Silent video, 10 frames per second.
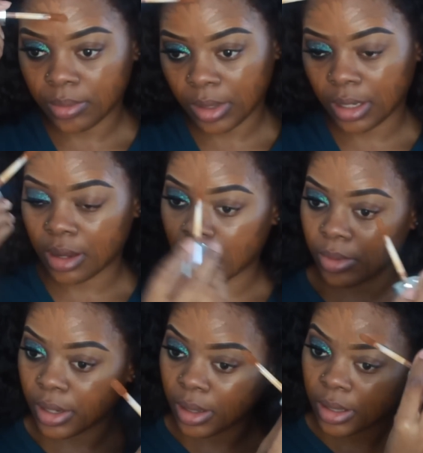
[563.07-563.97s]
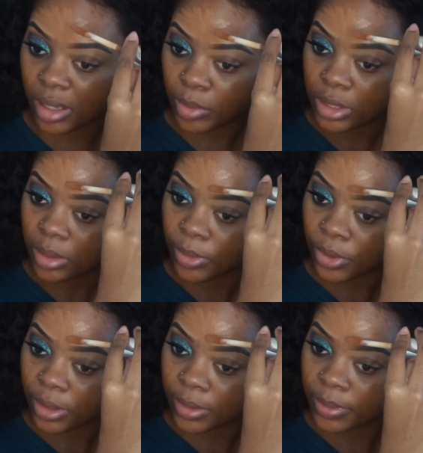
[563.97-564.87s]
Like, nah, bruh, give me some
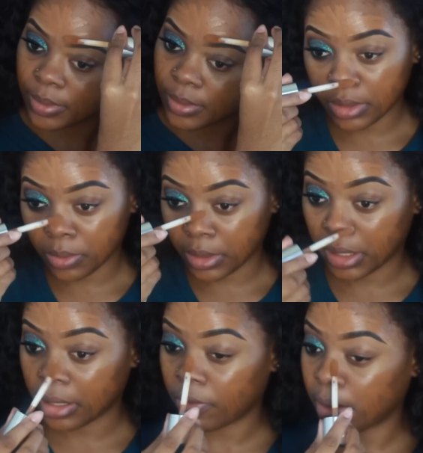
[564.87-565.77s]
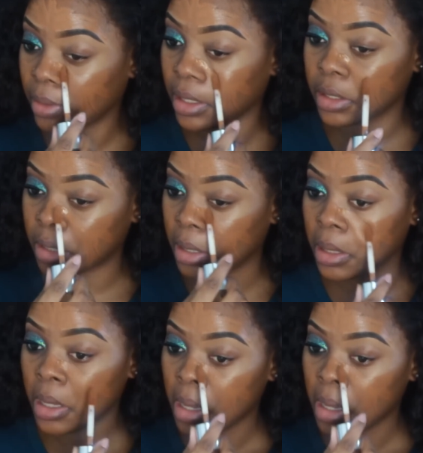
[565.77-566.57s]
more. Oh, it's a really good foundation.